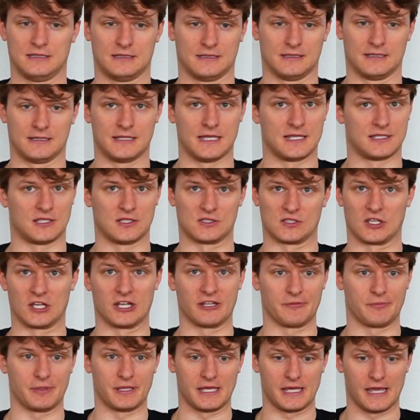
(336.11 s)
this is
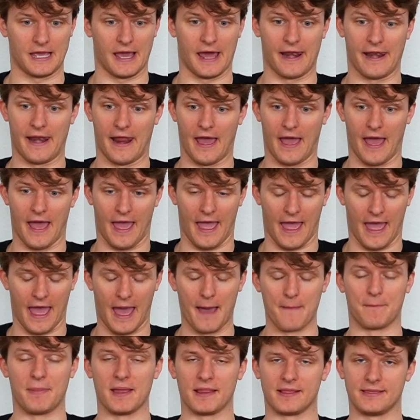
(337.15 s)
gonna be an
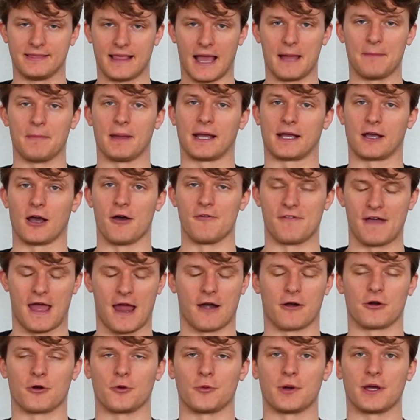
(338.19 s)
epidemic of
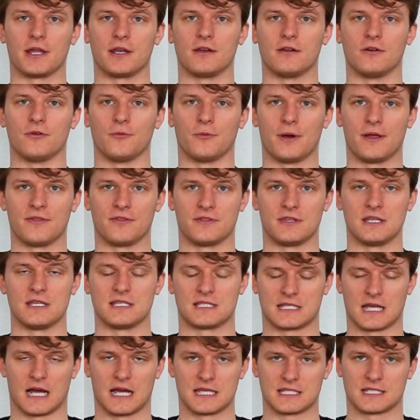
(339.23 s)
heroin when
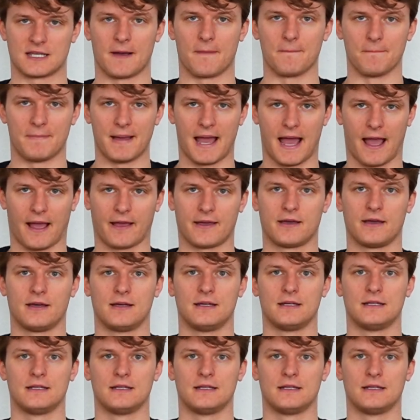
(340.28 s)
these guys come back.